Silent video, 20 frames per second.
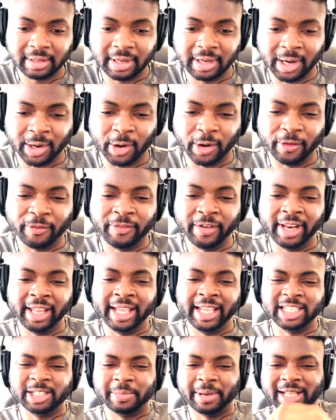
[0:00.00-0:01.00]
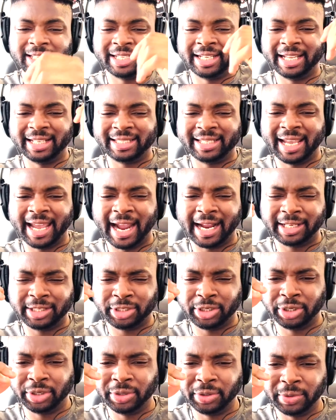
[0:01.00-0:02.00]
I got a feeling he's about to get tagged
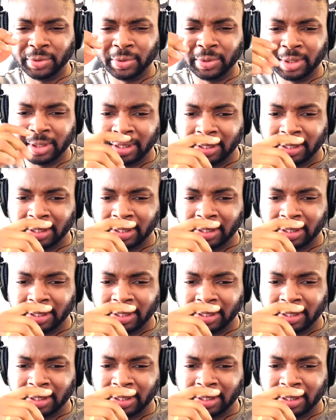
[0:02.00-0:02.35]
too.